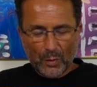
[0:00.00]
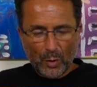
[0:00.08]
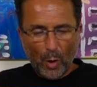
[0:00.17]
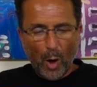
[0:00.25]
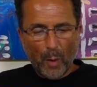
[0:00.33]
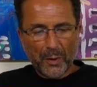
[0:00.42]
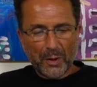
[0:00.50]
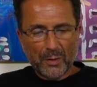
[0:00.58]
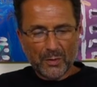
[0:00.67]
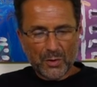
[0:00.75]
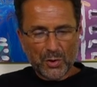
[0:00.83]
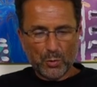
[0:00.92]
comic
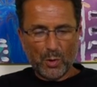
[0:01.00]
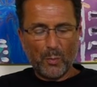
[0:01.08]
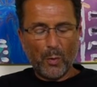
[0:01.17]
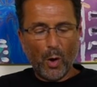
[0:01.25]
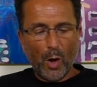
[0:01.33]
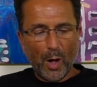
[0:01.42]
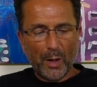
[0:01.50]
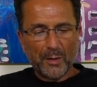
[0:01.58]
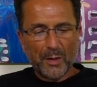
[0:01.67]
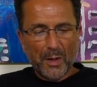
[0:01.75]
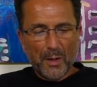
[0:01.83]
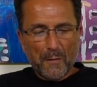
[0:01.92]
strip
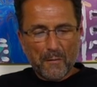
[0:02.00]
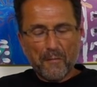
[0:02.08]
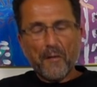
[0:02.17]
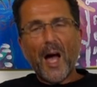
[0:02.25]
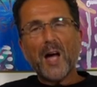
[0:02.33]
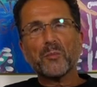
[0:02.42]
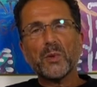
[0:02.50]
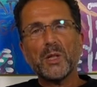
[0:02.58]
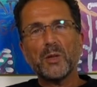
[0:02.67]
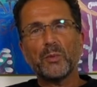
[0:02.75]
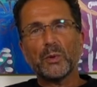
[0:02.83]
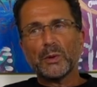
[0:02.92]
on fat
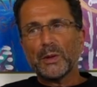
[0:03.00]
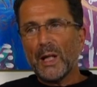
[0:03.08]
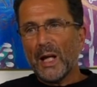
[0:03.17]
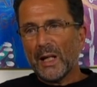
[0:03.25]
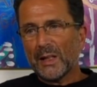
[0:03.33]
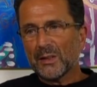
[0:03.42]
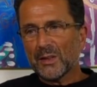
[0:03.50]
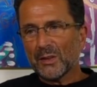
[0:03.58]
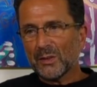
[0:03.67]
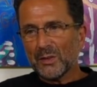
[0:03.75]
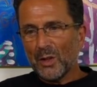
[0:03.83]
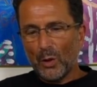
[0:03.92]
people, and
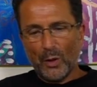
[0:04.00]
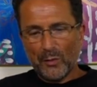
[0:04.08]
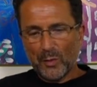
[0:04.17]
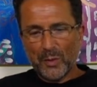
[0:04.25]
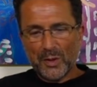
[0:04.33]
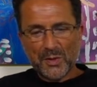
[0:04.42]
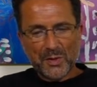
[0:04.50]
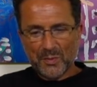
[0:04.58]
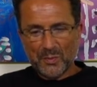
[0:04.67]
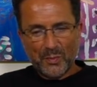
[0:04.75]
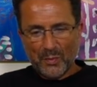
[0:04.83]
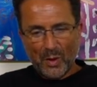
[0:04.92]
you know,
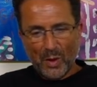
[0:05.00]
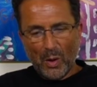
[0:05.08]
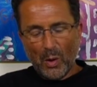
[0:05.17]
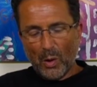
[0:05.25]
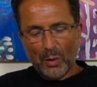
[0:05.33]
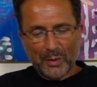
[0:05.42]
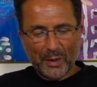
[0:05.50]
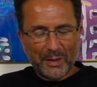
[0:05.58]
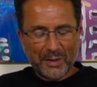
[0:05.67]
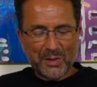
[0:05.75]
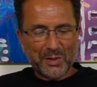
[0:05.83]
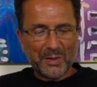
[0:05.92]
everybody's oh,
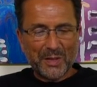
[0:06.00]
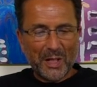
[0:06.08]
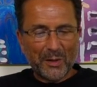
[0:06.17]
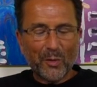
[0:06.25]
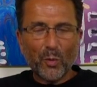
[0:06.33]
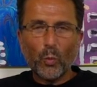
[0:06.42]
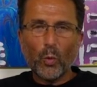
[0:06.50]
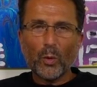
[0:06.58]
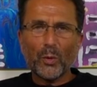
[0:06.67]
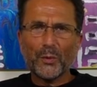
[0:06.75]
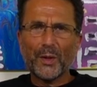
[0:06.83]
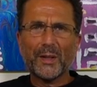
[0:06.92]
like it's the end of the
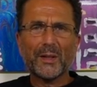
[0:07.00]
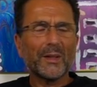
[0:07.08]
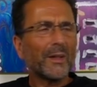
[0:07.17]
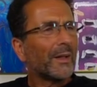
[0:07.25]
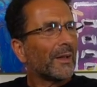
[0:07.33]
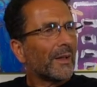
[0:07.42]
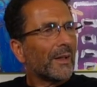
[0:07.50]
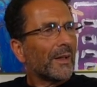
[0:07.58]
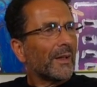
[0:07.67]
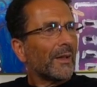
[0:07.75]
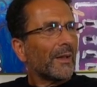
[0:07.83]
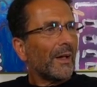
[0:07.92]
world. Like,
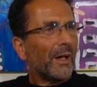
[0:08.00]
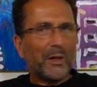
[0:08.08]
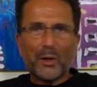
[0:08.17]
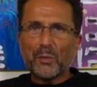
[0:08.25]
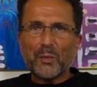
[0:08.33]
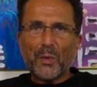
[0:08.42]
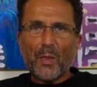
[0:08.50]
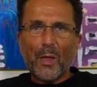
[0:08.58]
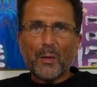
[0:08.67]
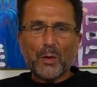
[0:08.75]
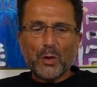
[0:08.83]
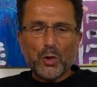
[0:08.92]
I know
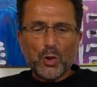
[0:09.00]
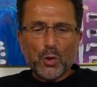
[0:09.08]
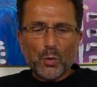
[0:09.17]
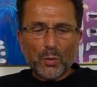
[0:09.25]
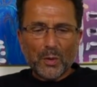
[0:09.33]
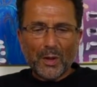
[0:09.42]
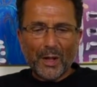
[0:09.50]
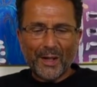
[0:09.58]
you. you